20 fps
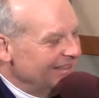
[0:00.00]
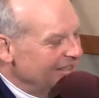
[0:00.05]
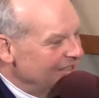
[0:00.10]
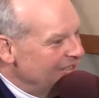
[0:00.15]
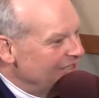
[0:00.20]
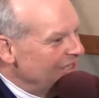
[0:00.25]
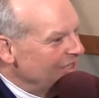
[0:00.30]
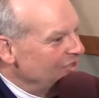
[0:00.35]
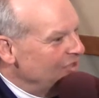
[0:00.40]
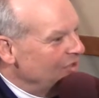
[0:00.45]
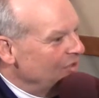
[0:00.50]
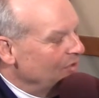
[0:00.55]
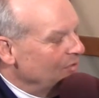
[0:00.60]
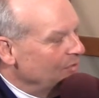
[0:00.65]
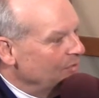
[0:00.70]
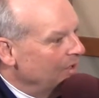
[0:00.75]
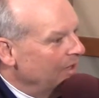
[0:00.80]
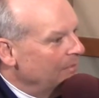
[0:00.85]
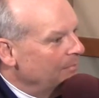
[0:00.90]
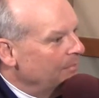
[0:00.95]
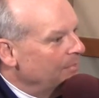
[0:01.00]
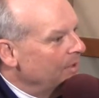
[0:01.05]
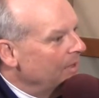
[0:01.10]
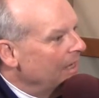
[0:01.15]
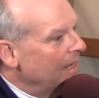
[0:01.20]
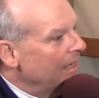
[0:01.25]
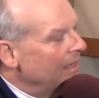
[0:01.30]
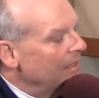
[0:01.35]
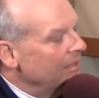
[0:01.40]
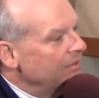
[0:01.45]
The digital,
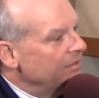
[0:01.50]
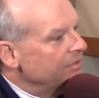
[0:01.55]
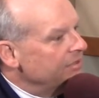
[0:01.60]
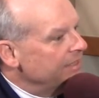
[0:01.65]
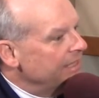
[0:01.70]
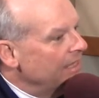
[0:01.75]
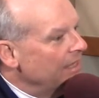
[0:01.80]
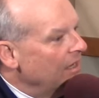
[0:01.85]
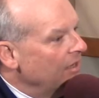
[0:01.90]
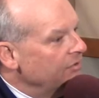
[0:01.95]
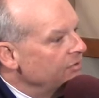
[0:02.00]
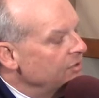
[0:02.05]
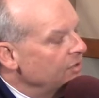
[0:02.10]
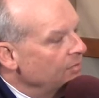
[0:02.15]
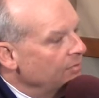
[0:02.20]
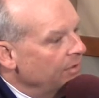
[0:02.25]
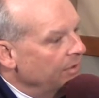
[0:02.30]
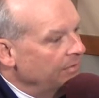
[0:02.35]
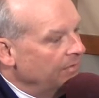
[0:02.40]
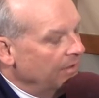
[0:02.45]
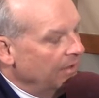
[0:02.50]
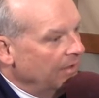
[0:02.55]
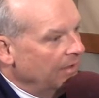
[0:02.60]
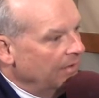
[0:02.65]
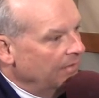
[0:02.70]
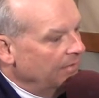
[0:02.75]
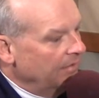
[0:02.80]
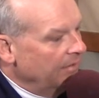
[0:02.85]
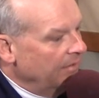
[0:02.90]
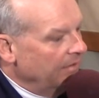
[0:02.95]
but I understand also, and
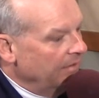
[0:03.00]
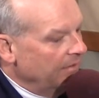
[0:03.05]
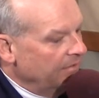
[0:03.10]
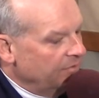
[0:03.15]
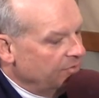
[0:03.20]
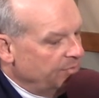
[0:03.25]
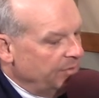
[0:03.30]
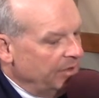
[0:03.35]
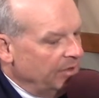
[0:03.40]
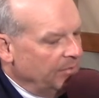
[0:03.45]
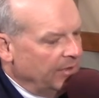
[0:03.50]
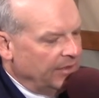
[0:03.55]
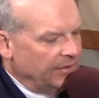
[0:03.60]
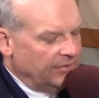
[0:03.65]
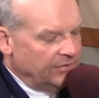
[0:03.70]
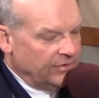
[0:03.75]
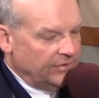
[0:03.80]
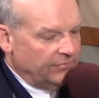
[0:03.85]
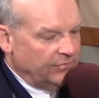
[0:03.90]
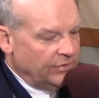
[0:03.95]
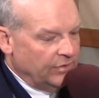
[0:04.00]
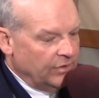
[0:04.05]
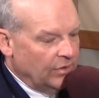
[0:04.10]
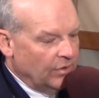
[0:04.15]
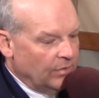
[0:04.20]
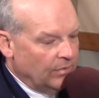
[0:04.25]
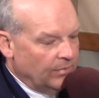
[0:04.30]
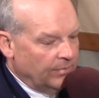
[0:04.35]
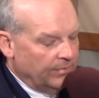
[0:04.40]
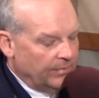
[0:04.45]
uh, speak about this if you
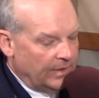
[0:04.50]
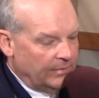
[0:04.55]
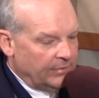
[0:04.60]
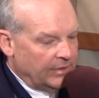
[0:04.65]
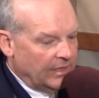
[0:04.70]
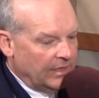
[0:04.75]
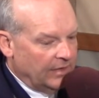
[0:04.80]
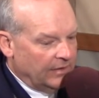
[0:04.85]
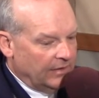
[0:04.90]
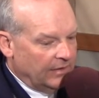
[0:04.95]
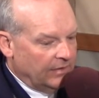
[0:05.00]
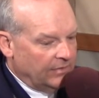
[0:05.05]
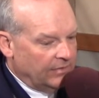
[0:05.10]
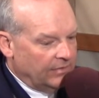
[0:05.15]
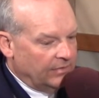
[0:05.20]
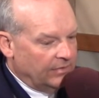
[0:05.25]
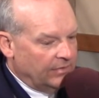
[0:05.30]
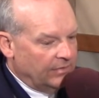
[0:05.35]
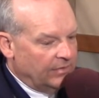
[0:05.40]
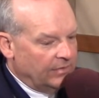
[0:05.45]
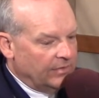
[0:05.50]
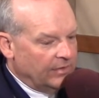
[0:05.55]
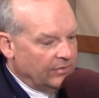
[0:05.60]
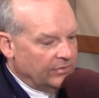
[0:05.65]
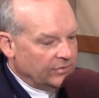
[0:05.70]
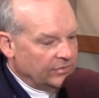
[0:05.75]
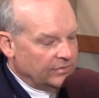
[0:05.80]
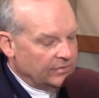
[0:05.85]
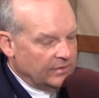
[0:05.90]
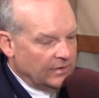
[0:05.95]
know, maybe not.
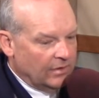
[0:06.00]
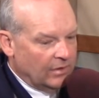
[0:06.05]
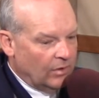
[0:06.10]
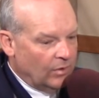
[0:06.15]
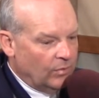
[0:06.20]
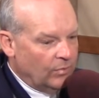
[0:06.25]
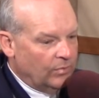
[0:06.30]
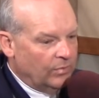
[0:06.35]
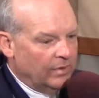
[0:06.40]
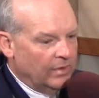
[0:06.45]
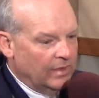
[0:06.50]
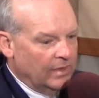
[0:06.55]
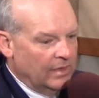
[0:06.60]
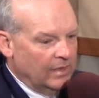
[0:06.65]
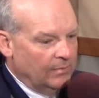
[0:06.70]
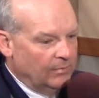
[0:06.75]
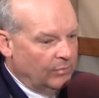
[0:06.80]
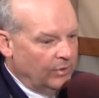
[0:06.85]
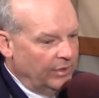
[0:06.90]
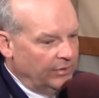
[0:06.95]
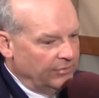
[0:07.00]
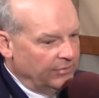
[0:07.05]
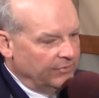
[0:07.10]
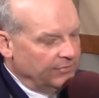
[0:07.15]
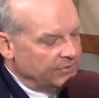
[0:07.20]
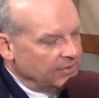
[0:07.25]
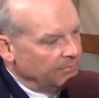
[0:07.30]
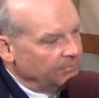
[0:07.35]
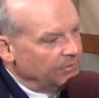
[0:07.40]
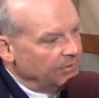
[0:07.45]
There's a whole plethora
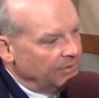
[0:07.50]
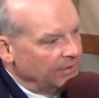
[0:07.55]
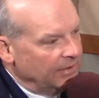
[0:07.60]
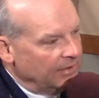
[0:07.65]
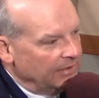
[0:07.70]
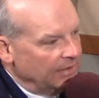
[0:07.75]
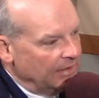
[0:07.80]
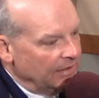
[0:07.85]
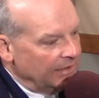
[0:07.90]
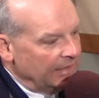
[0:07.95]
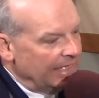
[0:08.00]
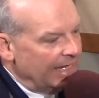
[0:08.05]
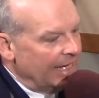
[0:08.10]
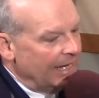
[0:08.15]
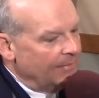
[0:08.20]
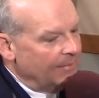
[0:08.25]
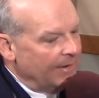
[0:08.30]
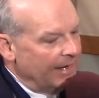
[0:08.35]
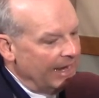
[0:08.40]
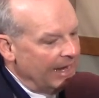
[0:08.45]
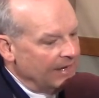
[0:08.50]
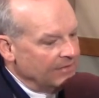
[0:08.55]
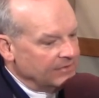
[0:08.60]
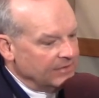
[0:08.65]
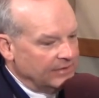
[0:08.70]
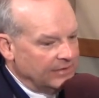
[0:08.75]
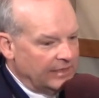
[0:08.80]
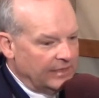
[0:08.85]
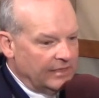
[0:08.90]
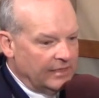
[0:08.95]
of something that the lab has
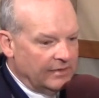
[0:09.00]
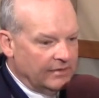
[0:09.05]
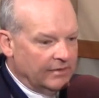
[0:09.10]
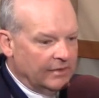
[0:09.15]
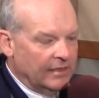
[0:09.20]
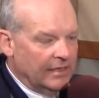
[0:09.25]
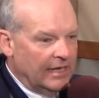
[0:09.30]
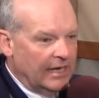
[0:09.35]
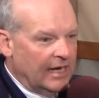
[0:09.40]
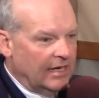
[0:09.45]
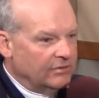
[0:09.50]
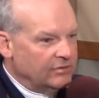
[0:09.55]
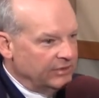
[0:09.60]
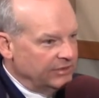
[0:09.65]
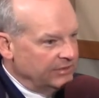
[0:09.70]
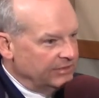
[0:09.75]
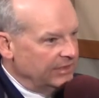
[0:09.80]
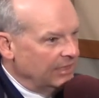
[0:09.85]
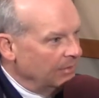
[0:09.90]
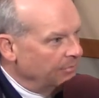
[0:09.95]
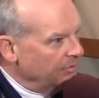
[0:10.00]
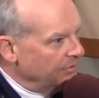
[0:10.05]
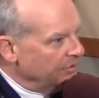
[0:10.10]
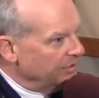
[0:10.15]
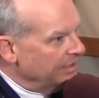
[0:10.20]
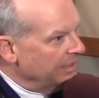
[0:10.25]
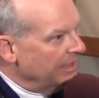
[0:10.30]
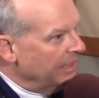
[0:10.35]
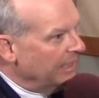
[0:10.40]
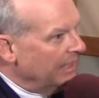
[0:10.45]
that they can actually set up a
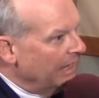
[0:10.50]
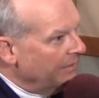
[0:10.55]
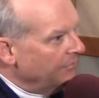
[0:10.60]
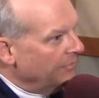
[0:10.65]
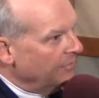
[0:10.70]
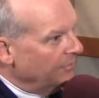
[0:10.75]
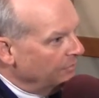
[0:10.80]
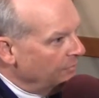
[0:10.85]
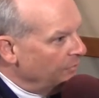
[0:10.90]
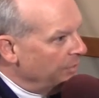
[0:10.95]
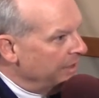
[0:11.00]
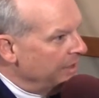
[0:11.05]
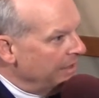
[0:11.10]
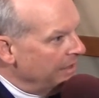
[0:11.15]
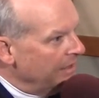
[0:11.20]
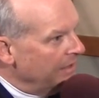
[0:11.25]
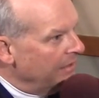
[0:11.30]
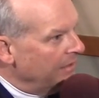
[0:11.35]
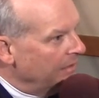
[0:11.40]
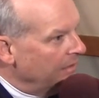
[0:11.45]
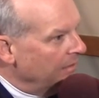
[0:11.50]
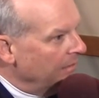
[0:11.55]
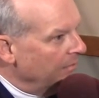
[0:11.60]
scene and have a three D